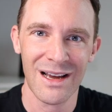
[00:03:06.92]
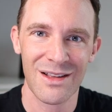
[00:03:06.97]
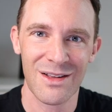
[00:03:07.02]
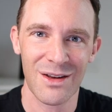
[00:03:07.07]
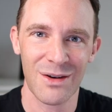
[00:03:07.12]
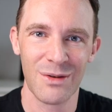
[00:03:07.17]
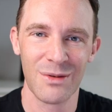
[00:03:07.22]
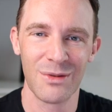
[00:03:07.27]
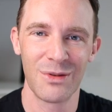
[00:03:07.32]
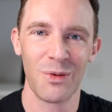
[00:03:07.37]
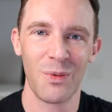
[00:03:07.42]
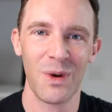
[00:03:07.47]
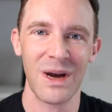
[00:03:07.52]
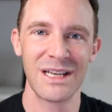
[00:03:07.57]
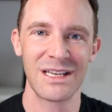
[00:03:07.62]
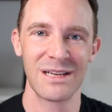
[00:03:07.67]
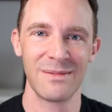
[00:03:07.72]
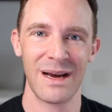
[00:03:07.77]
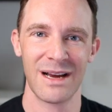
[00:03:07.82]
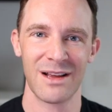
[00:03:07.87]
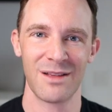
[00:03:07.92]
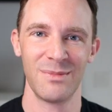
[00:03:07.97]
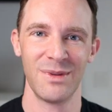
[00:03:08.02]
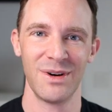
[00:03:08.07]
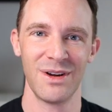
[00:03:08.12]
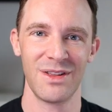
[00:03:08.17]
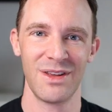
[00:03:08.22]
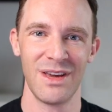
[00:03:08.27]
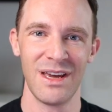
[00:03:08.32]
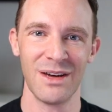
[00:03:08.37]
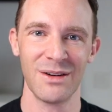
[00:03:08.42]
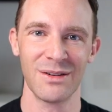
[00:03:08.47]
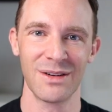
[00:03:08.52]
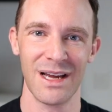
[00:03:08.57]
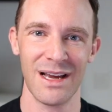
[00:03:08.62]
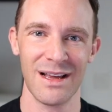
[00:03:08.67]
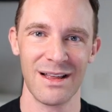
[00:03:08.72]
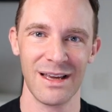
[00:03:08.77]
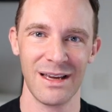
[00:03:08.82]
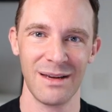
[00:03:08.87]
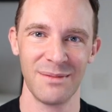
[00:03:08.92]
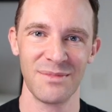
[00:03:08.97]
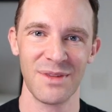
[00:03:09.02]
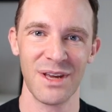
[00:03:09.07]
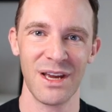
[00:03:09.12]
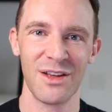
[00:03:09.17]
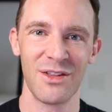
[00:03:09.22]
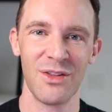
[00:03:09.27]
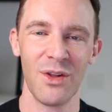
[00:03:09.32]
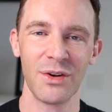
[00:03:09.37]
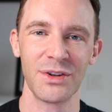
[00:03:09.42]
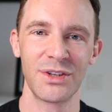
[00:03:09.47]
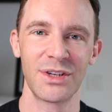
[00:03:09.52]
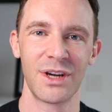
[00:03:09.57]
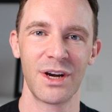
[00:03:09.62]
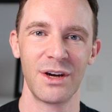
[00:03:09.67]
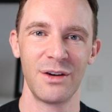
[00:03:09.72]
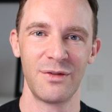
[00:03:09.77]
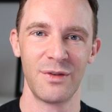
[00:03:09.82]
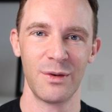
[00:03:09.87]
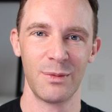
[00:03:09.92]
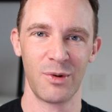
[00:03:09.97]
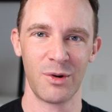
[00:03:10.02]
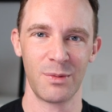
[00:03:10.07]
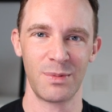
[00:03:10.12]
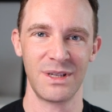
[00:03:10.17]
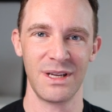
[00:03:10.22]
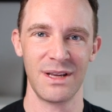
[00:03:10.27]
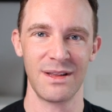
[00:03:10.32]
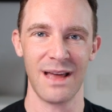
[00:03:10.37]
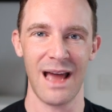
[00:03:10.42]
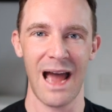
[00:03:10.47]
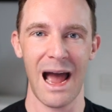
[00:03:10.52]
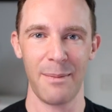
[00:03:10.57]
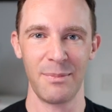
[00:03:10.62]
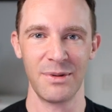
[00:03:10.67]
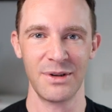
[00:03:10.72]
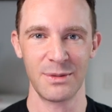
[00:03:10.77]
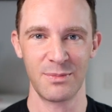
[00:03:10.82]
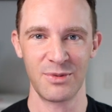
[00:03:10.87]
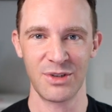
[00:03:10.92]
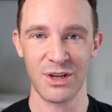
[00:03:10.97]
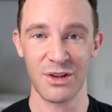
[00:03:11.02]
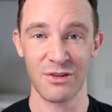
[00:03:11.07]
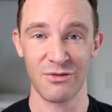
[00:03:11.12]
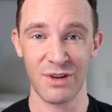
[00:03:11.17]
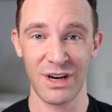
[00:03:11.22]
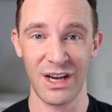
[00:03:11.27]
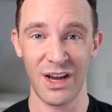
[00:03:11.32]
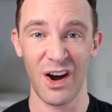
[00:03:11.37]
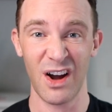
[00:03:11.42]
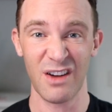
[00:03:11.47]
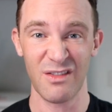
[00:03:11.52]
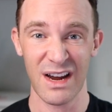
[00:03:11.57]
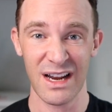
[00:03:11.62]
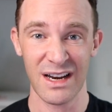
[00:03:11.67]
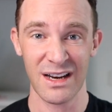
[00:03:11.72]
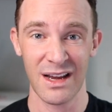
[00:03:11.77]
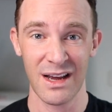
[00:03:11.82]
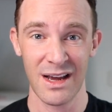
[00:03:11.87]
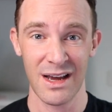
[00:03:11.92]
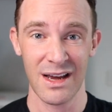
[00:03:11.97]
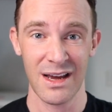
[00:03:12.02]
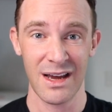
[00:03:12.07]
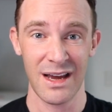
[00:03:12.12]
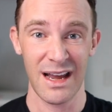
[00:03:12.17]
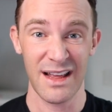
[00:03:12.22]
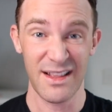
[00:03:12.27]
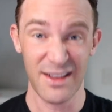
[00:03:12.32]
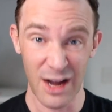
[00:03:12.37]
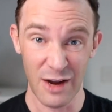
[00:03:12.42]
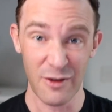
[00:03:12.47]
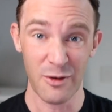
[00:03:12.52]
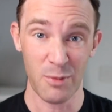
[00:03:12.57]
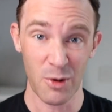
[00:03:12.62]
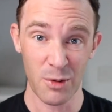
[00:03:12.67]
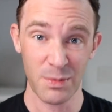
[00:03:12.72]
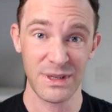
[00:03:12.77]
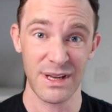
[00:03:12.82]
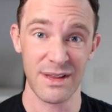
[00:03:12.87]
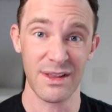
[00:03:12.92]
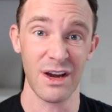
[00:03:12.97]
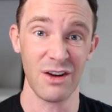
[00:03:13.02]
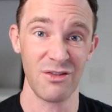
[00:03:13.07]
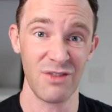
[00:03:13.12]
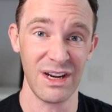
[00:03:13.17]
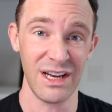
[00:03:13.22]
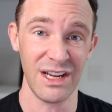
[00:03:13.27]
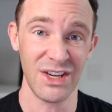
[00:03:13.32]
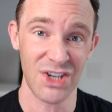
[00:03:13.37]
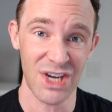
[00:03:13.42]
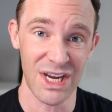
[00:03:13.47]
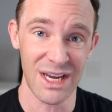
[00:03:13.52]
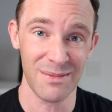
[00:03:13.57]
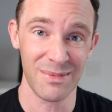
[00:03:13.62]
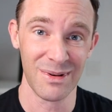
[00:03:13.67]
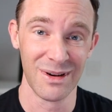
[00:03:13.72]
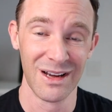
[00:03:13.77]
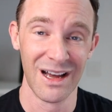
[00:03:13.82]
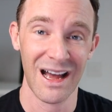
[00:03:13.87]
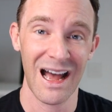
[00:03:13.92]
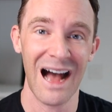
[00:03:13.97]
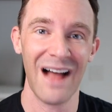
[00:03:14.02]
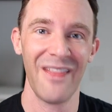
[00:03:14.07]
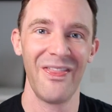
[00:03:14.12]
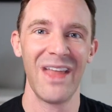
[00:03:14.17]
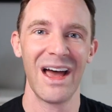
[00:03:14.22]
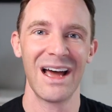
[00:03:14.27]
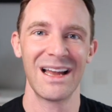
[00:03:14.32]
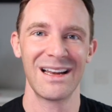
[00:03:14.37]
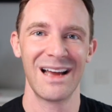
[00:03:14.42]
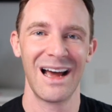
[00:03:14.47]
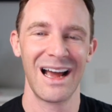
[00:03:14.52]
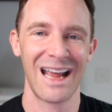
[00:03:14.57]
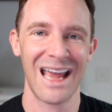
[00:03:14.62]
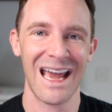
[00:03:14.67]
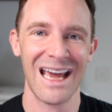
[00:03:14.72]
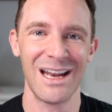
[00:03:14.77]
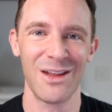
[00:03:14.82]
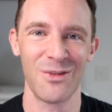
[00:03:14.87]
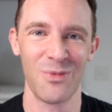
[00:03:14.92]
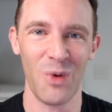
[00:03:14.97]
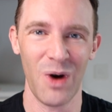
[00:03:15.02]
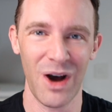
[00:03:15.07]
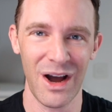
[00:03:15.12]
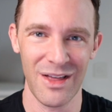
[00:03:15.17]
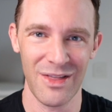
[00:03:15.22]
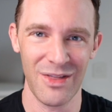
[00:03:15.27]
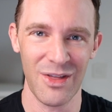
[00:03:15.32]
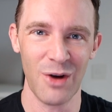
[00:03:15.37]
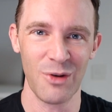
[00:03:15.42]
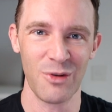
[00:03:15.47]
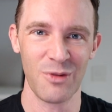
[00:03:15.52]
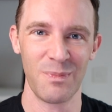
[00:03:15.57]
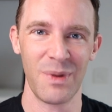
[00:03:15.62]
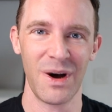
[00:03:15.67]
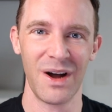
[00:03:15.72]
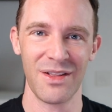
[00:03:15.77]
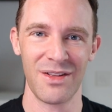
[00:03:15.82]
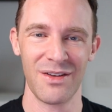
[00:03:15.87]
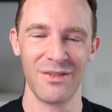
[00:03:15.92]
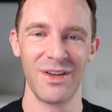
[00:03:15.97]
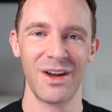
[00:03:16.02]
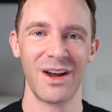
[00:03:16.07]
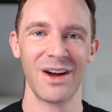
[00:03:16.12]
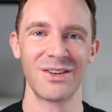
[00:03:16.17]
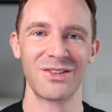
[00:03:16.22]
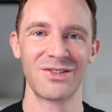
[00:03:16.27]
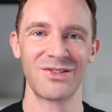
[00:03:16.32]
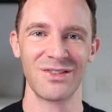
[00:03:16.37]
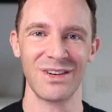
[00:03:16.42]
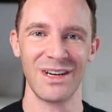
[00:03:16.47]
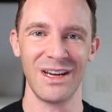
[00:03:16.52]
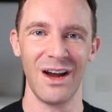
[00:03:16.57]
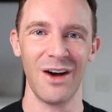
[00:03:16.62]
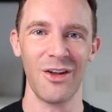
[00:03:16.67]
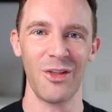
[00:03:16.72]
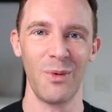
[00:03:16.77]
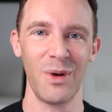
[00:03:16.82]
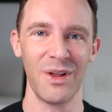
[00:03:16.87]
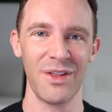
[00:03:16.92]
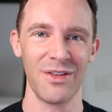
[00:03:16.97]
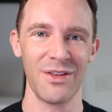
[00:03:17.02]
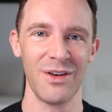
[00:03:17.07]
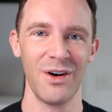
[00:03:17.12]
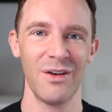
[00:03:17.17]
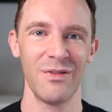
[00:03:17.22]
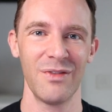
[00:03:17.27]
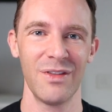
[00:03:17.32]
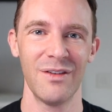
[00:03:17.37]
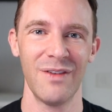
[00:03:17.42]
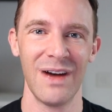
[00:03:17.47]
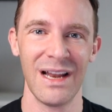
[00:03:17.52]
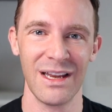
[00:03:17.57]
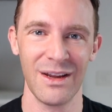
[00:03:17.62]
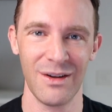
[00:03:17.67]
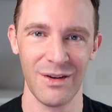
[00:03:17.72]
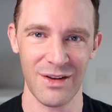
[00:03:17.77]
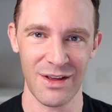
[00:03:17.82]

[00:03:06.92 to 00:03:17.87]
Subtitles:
So the way to maximize yield, it seems, is not to go for properties that happen to produce a really high rent, it's to go for properties that are really cheap. And that, again, is why those parts of the country are the ones that offer the value.